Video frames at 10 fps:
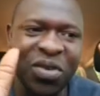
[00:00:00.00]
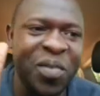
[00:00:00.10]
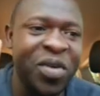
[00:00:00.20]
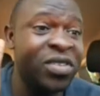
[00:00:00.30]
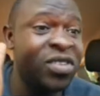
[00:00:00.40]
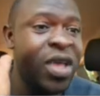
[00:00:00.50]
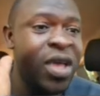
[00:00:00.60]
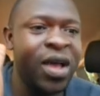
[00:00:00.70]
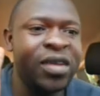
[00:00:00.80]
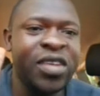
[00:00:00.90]
We'll talk
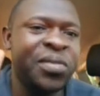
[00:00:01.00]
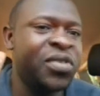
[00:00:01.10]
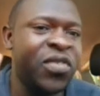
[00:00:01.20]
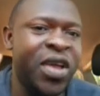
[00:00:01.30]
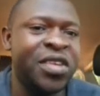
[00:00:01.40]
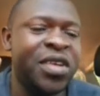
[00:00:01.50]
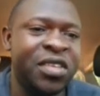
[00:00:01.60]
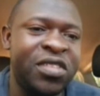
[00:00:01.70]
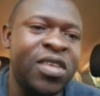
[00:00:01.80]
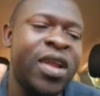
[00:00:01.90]
about types of
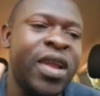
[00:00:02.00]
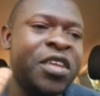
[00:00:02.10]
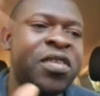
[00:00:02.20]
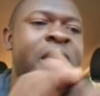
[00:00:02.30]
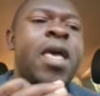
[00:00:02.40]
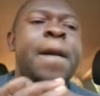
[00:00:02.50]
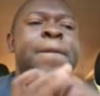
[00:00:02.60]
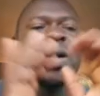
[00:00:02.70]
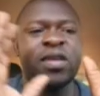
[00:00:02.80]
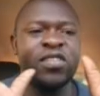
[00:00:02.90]
arteries later,
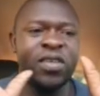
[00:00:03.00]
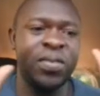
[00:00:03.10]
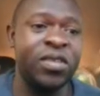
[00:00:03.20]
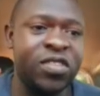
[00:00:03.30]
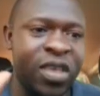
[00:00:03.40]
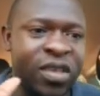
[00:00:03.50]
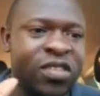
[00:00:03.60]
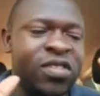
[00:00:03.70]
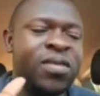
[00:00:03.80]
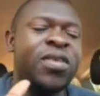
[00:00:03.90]
but in this
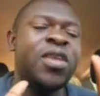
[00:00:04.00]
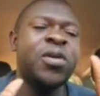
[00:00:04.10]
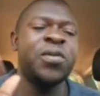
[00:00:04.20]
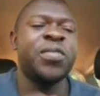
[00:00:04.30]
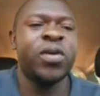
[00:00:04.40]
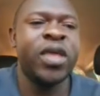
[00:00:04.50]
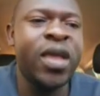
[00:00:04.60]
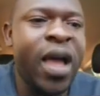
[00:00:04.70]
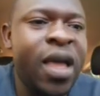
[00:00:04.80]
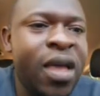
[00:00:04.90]
case,
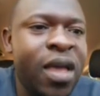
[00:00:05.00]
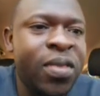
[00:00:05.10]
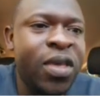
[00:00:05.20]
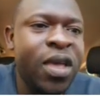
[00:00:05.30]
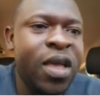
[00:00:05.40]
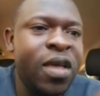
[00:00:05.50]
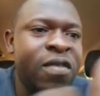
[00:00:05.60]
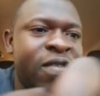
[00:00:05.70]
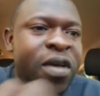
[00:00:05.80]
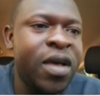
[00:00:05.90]
okay, I think
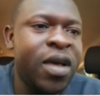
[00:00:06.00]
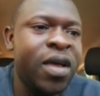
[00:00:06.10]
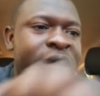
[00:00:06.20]
I have